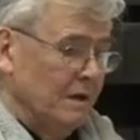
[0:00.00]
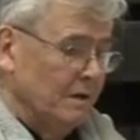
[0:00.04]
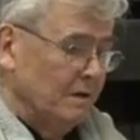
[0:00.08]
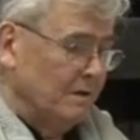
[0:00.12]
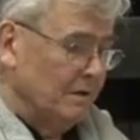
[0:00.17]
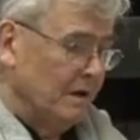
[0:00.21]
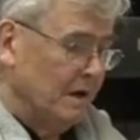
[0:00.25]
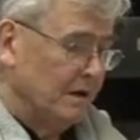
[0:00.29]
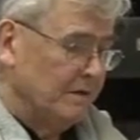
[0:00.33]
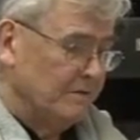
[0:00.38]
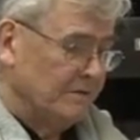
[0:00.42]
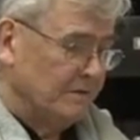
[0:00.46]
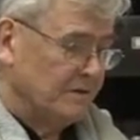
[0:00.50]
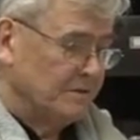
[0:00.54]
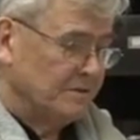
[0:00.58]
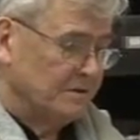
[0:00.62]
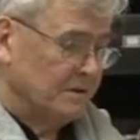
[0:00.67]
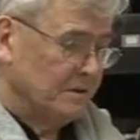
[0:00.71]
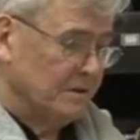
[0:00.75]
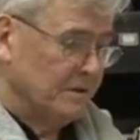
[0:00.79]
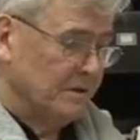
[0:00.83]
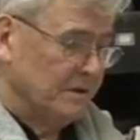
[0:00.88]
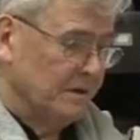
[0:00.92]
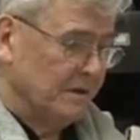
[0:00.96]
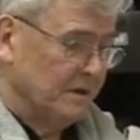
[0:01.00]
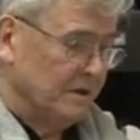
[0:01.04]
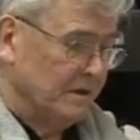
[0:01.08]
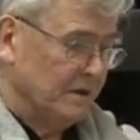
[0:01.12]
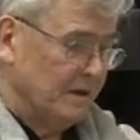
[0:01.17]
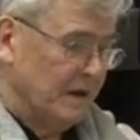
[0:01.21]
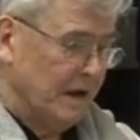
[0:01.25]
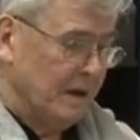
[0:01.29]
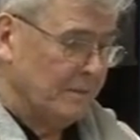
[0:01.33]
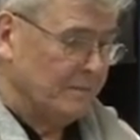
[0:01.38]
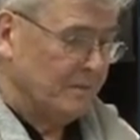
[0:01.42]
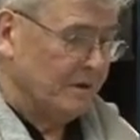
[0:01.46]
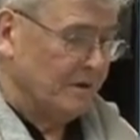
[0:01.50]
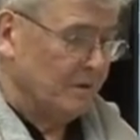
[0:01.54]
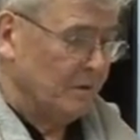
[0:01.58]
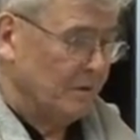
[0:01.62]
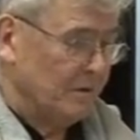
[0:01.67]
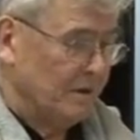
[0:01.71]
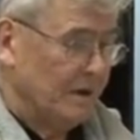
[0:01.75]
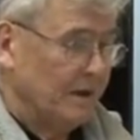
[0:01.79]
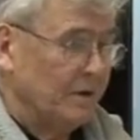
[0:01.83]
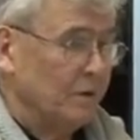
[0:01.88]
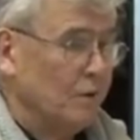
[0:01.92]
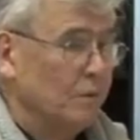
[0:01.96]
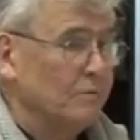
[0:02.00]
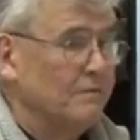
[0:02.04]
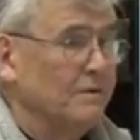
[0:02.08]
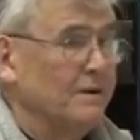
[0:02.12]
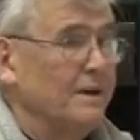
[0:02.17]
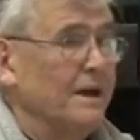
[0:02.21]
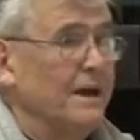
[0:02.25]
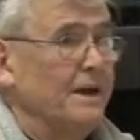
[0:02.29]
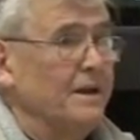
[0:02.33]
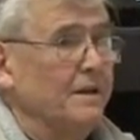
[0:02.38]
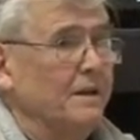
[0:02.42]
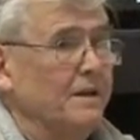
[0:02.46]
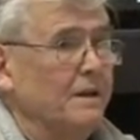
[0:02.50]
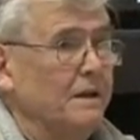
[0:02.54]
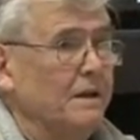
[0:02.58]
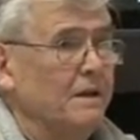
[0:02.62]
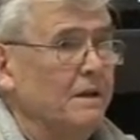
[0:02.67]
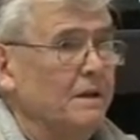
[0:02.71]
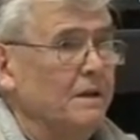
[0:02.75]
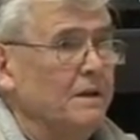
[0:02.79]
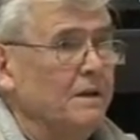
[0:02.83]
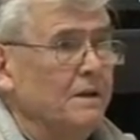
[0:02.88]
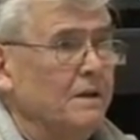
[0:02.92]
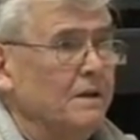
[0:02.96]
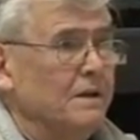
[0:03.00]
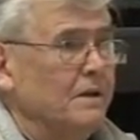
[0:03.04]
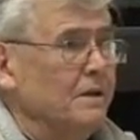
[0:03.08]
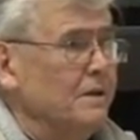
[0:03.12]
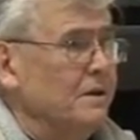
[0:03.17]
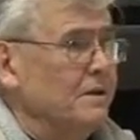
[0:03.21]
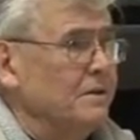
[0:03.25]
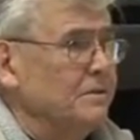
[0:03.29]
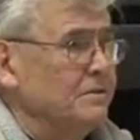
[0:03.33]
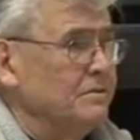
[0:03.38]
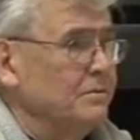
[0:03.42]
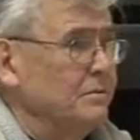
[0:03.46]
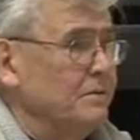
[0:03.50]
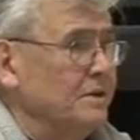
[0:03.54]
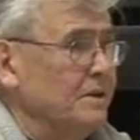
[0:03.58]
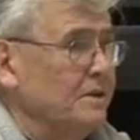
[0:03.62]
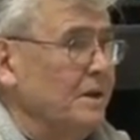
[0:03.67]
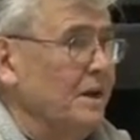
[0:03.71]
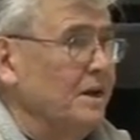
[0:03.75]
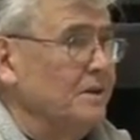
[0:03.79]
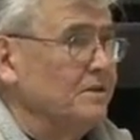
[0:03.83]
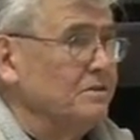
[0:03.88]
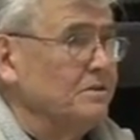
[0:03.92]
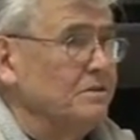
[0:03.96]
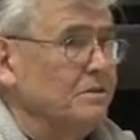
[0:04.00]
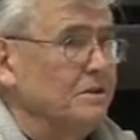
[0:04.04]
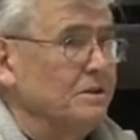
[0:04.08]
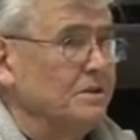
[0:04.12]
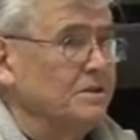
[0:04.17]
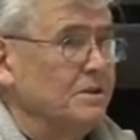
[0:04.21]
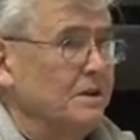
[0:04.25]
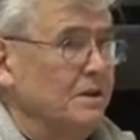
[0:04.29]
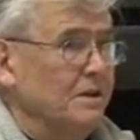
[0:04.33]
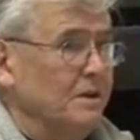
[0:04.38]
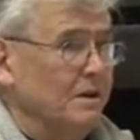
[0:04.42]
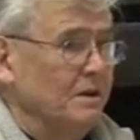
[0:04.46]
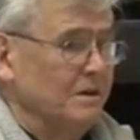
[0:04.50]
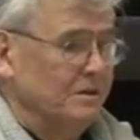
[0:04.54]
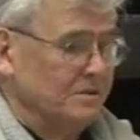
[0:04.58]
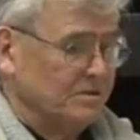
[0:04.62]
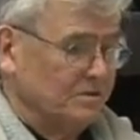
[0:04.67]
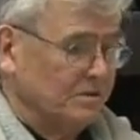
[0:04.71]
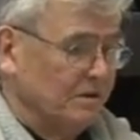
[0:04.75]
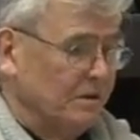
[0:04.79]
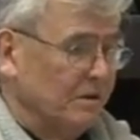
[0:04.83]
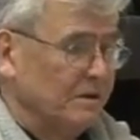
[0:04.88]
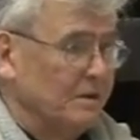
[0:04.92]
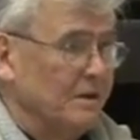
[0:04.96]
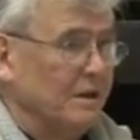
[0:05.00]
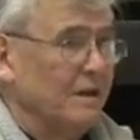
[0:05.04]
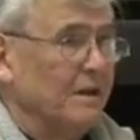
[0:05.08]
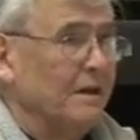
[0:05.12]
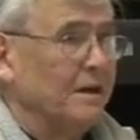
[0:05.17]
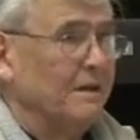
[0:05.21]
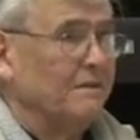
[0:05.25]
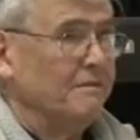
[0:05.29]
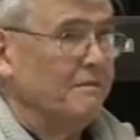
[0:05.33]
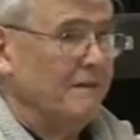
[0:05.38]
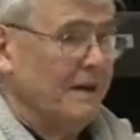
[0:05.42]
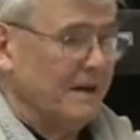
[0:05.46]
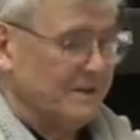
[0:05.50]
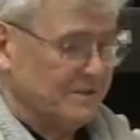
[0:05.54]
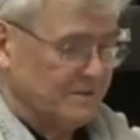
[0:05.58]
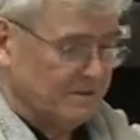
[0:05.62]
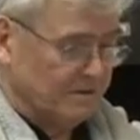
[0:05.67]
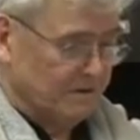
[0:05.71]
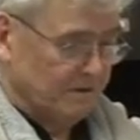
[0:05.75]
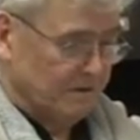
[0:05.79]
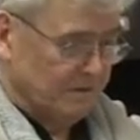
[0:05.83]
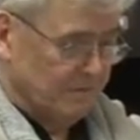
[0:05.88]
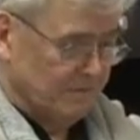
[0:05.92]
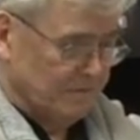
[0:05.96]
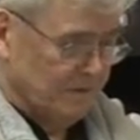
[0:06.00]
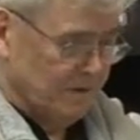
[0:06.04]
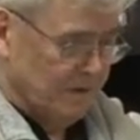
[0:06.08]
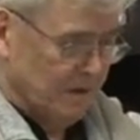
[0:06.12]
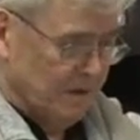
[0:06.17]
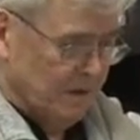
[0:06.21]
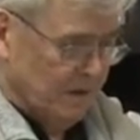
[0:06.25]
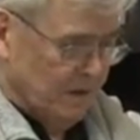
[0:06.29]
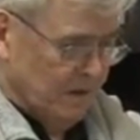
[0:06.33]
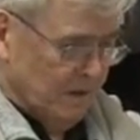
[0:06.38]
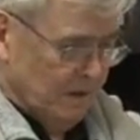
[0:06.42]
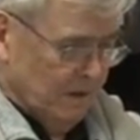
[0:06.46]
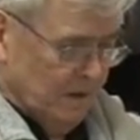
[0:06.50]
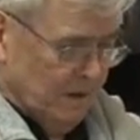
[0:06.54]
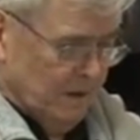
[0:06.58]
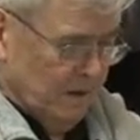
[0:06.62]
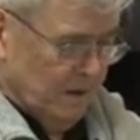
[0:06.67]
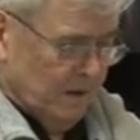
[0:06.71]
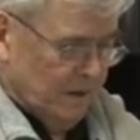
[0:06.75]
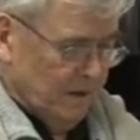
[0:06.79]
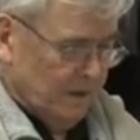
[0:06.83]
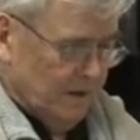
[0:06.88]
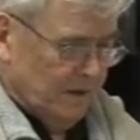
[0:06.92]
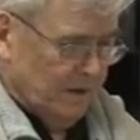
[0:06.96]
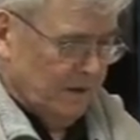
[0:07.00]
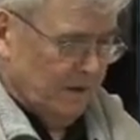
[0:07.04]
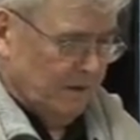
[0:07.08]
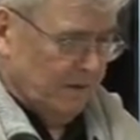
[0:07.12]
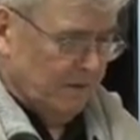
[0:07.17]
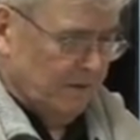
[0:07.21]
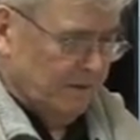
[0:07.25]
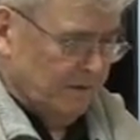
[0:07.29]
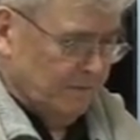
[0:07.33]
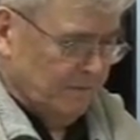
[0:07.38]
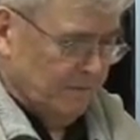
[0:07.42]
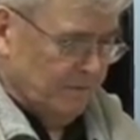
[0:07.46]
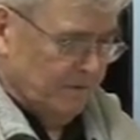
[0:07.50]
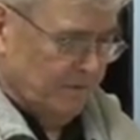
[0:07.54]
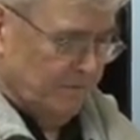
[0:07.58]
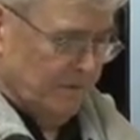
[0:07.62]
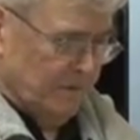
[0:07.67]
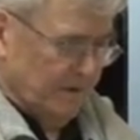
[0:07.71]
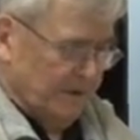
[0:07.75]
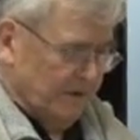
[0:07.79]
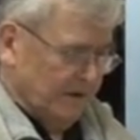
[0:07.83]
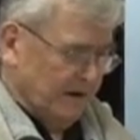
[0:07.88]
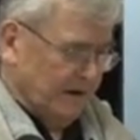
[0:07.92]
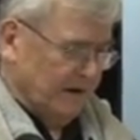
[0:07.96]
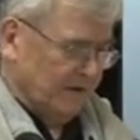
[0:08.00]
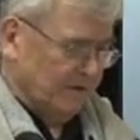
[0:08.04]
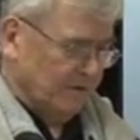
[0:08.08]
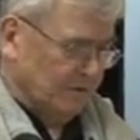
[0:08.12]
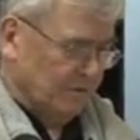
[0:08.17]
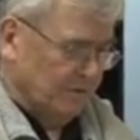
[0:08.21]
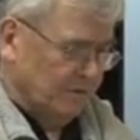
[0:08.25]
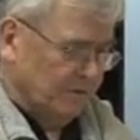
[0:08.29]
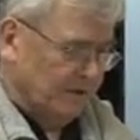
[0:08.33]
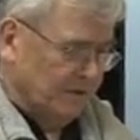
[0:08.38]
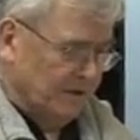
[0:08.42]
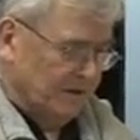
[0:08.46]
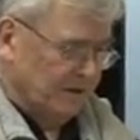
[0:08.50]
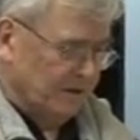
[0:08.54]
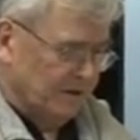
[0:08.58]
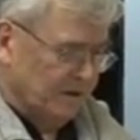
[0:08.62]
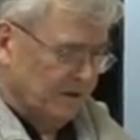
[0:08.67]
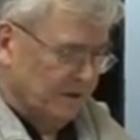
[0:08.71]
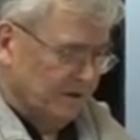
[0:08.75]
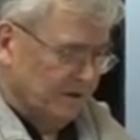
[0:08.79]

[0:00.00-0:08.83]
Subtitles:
Codfish, it'll happen like overnight. So it takes to the salt a lot faster. Now, my dad told me that